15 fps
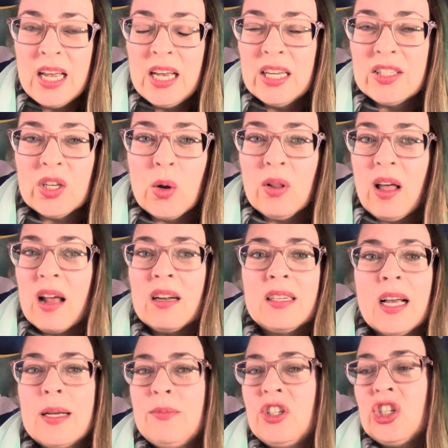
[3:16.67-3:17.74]
So a lot of
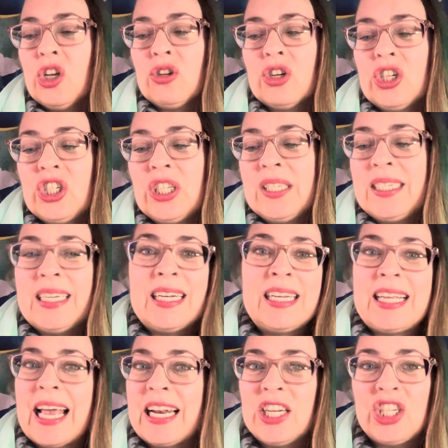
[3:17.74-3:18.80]
times children just didn't
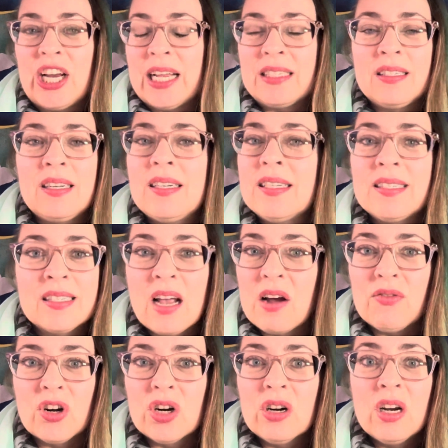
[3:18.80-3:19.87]
get a chance to
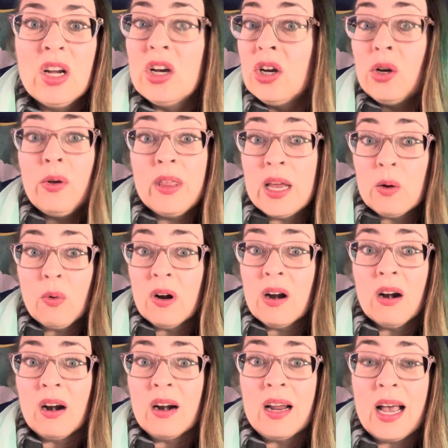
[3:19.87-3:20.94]
discover who they
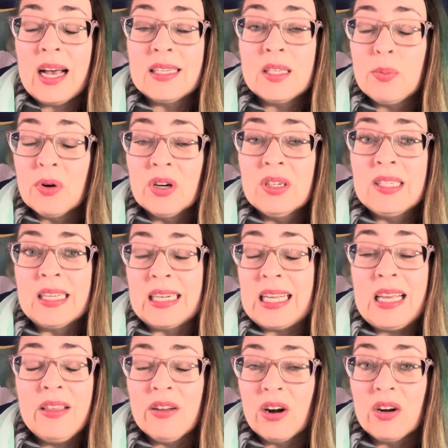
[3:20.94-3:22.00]
were as a person
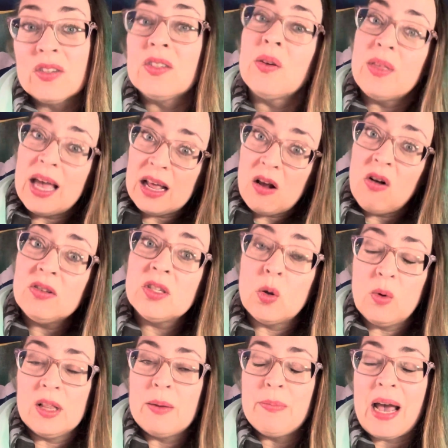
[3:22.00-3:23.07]
either. So that also
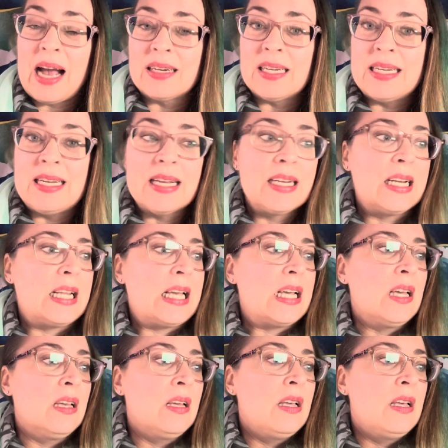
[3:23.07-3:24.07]
will impact identity.